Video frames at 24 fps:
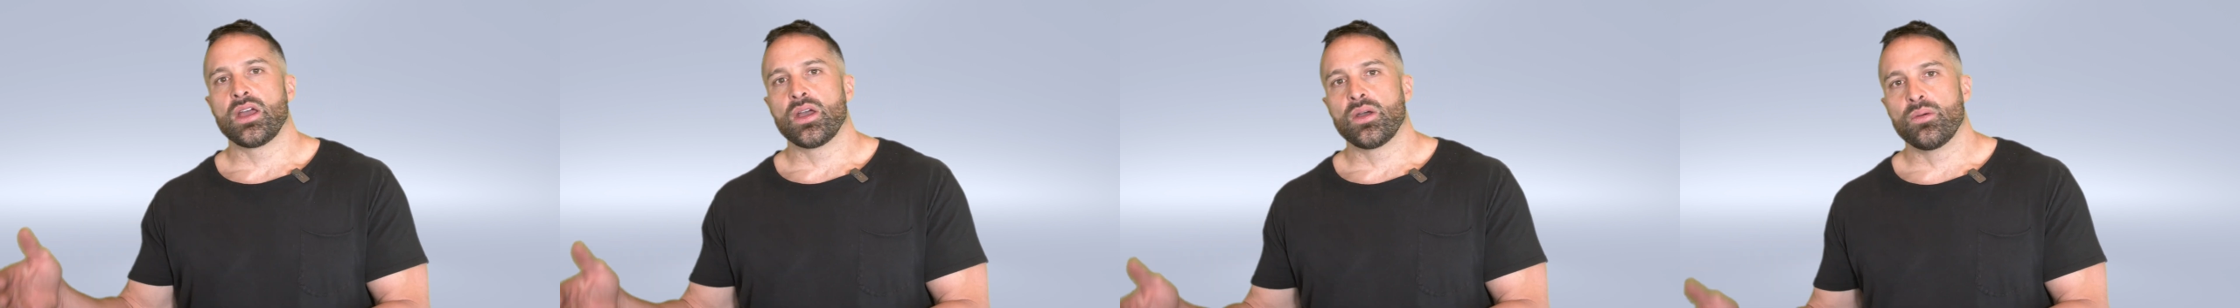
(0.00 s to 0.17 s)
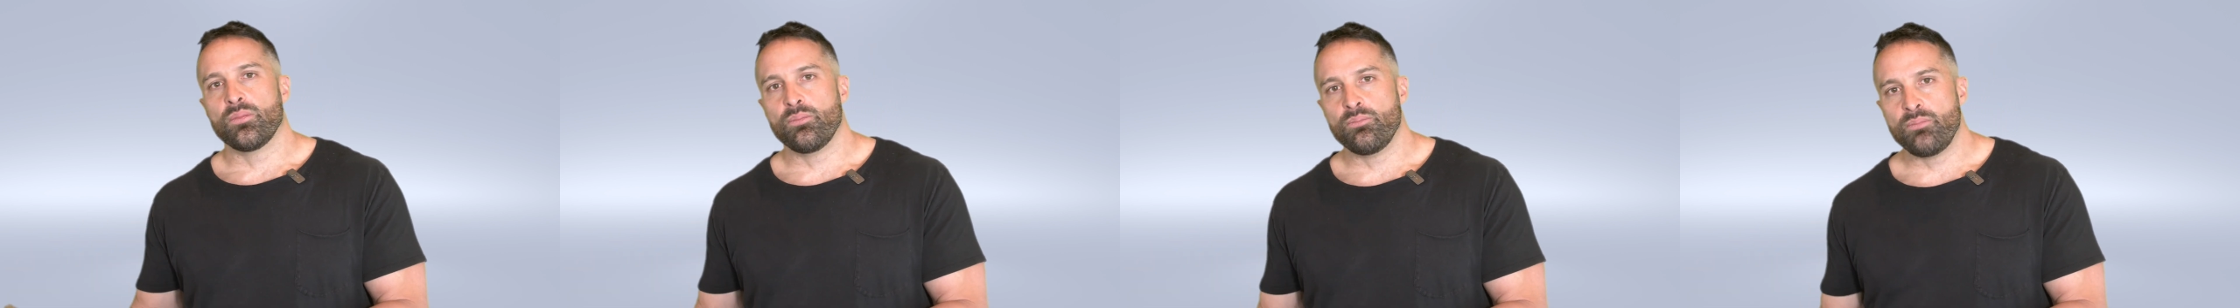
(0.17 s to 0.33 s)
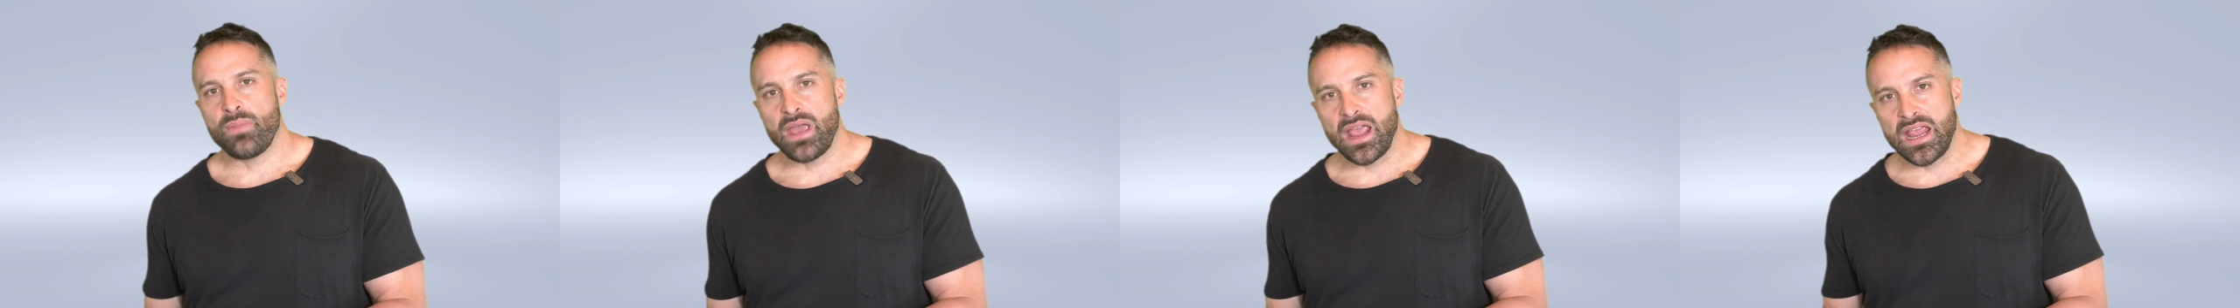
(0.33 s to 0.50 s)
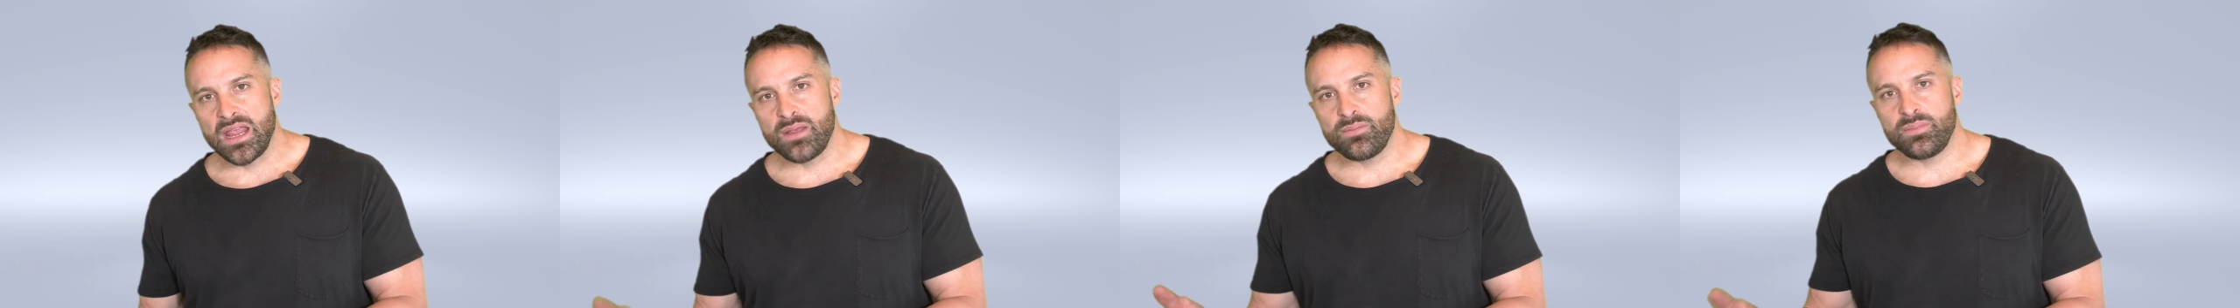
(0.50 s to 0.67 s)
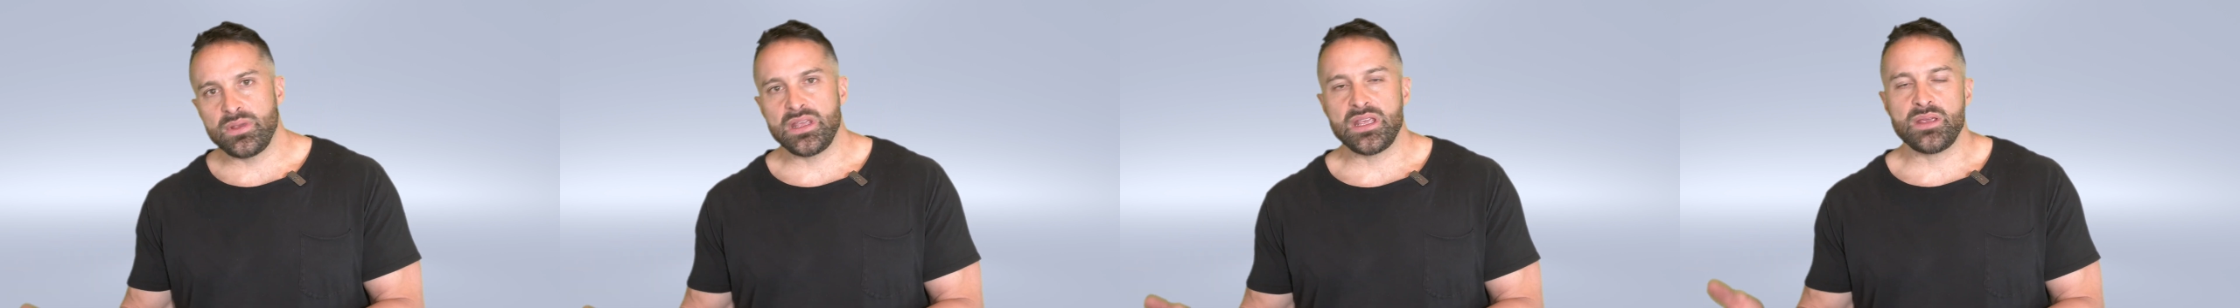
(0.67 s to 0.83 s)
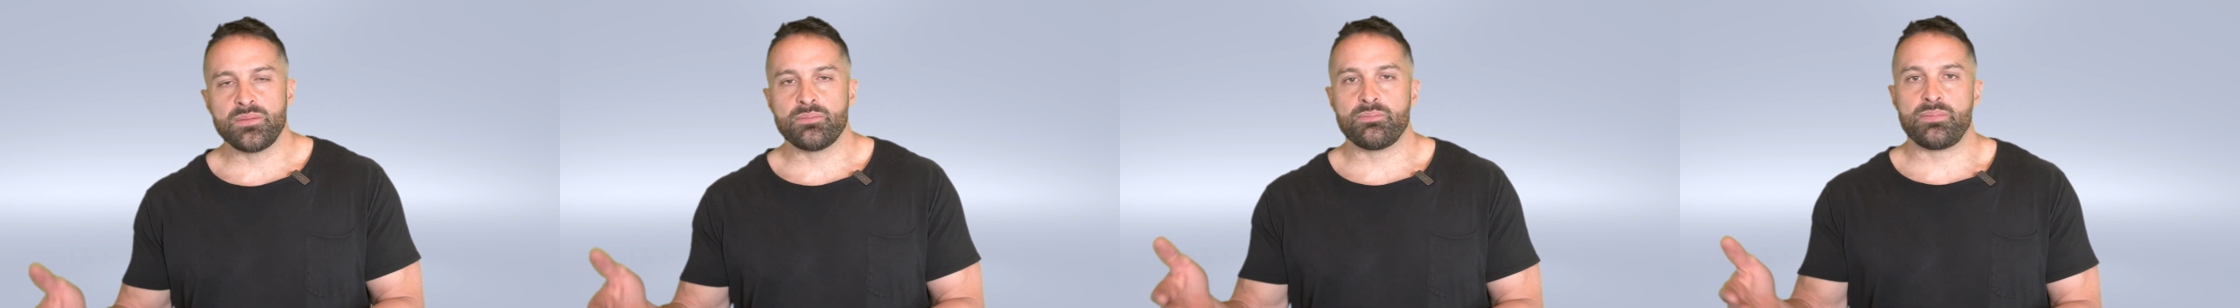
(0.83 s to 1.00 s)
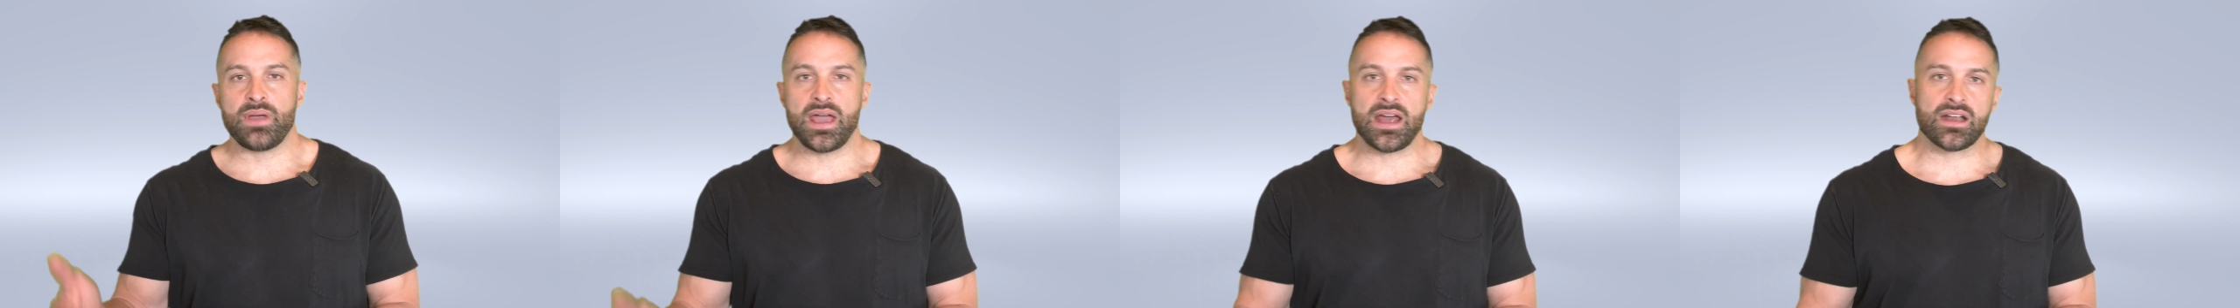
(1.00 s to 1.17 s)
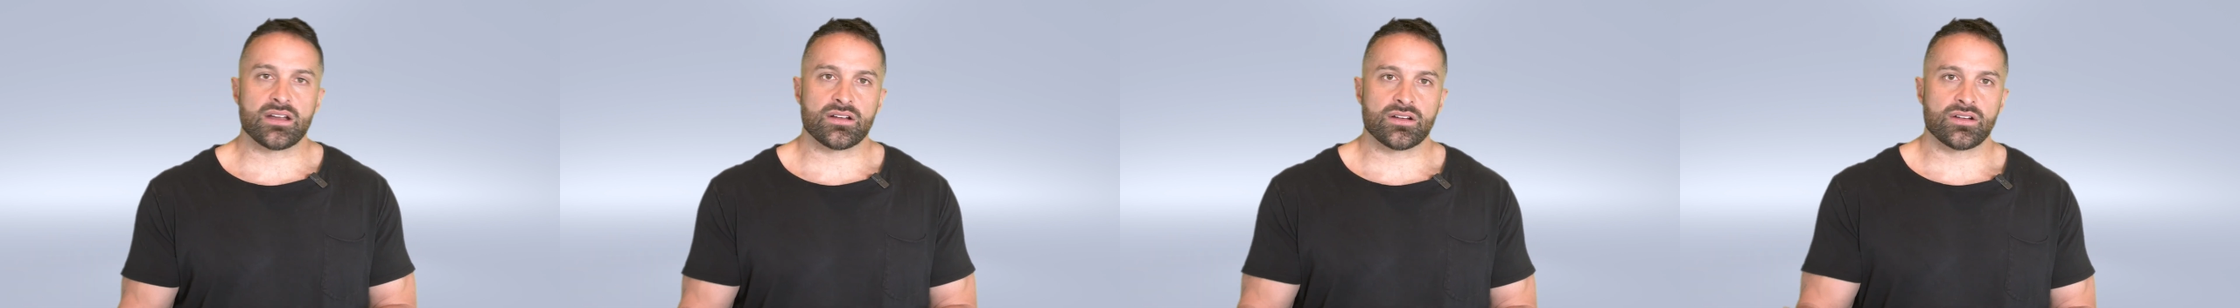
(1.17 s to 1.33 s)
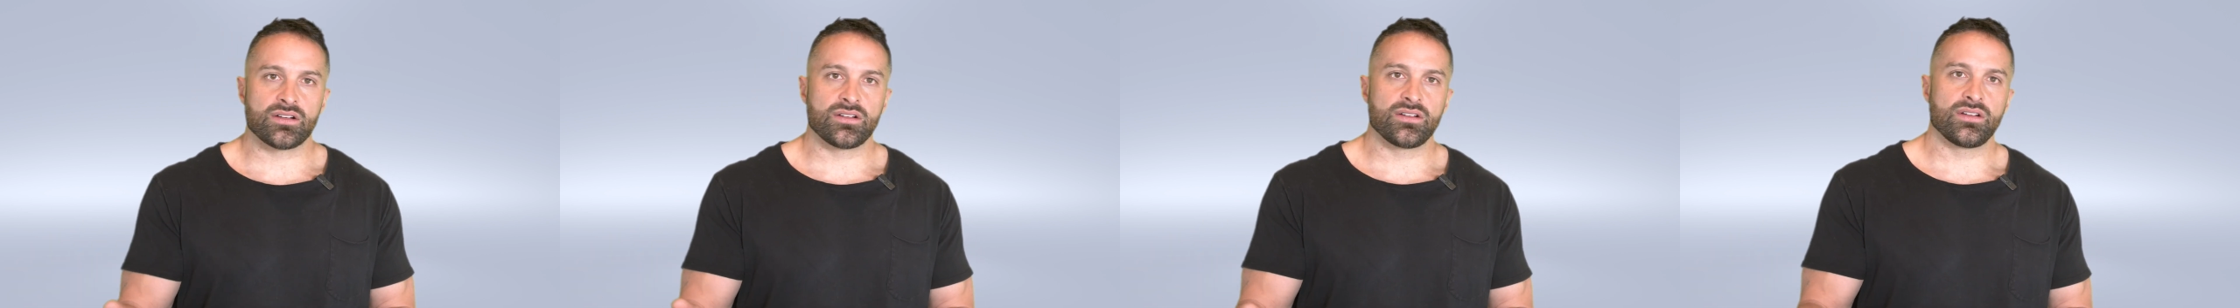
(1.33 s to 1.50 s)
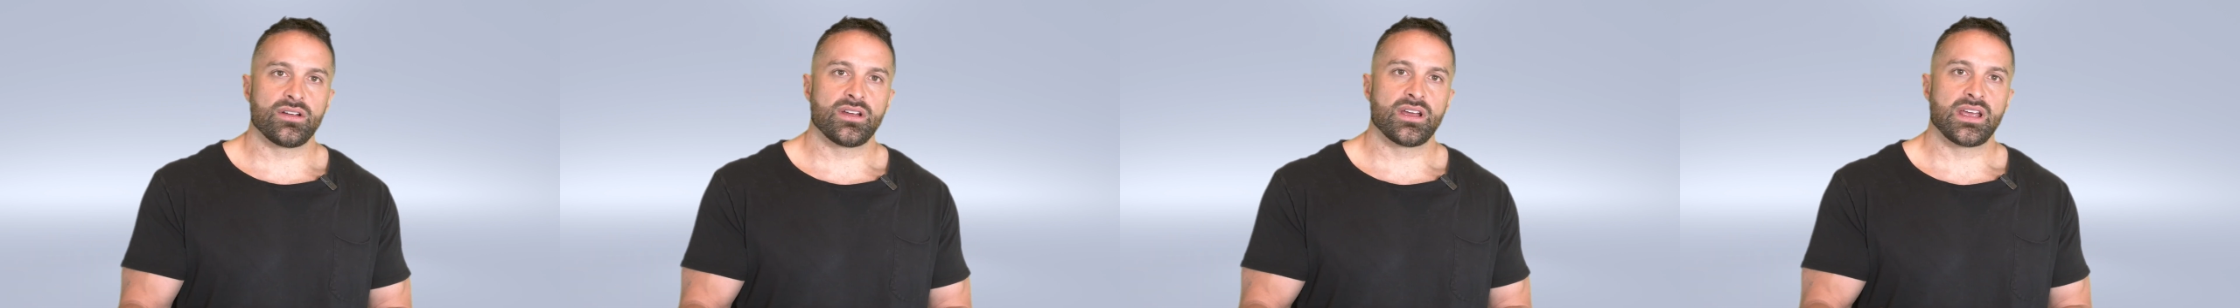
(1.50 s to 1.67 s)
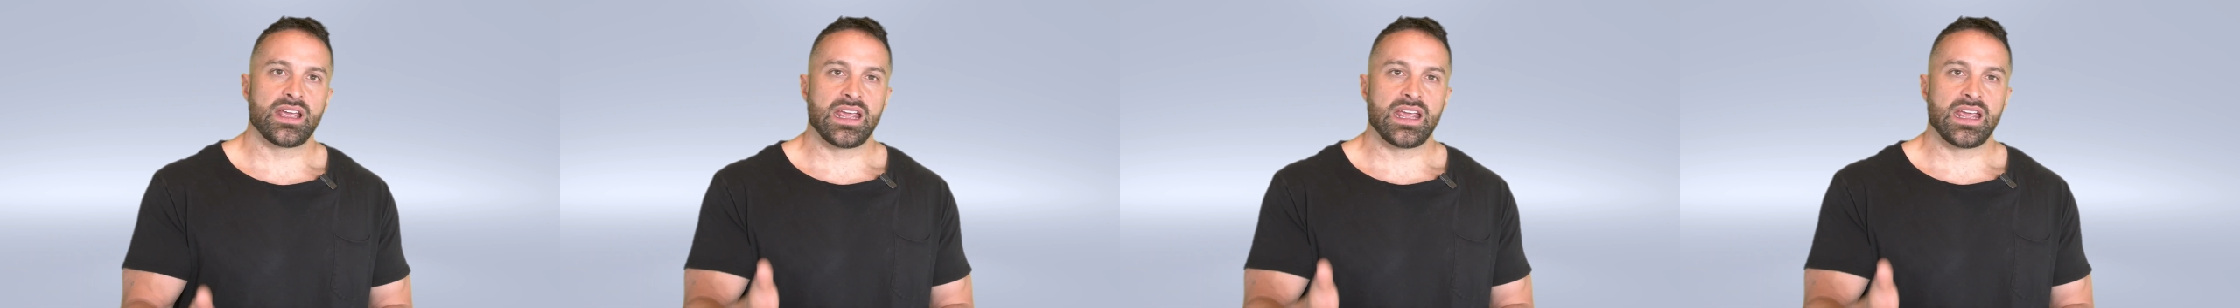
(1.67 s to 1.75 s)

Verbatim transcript: may be better